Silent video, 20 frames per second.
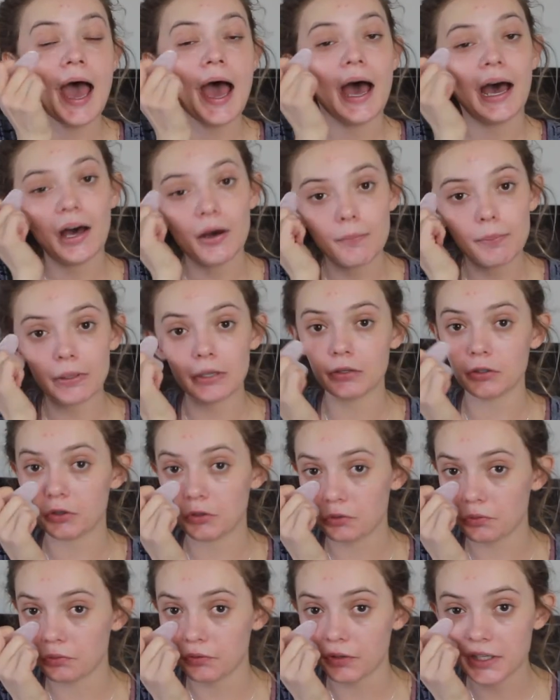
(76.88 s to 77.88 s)
help
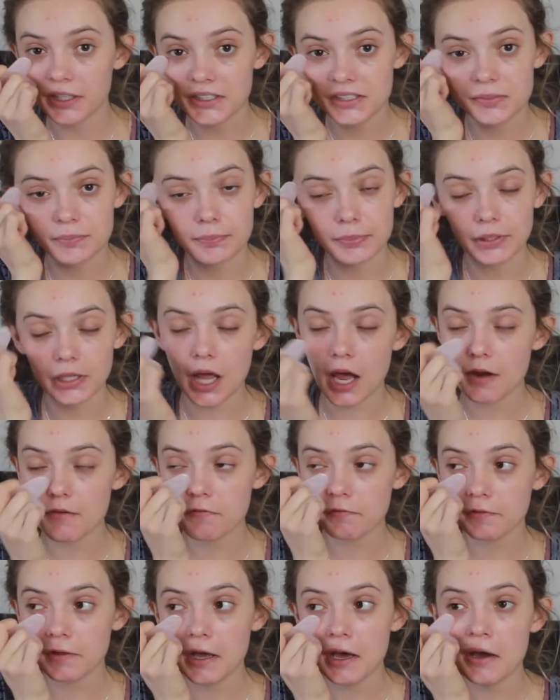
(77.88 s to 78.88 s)
increase blood
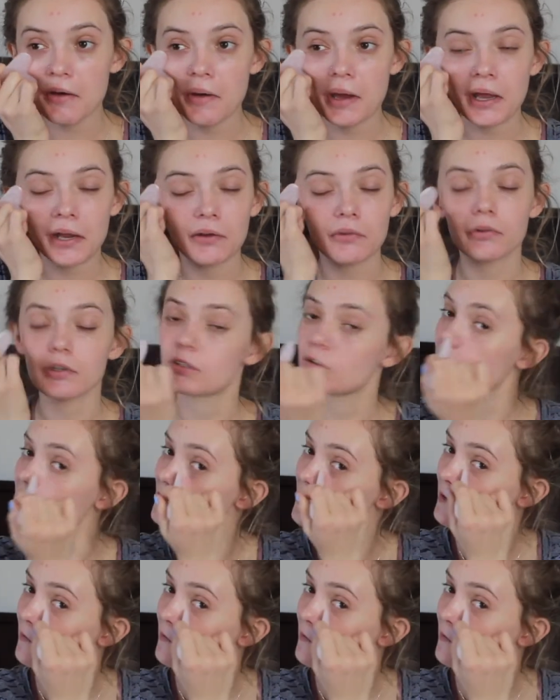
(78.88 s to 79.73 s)
flow and reduce